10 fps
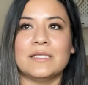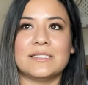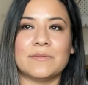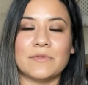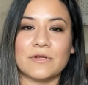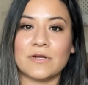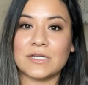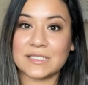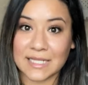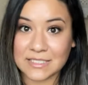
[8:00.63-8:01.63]
similar
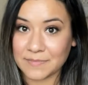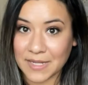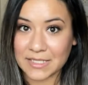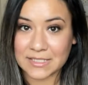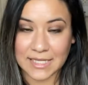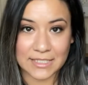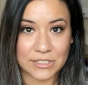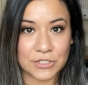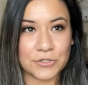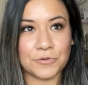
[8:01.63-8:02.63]
sentiments
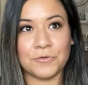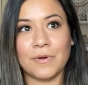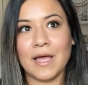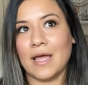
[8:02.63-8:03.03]
as you,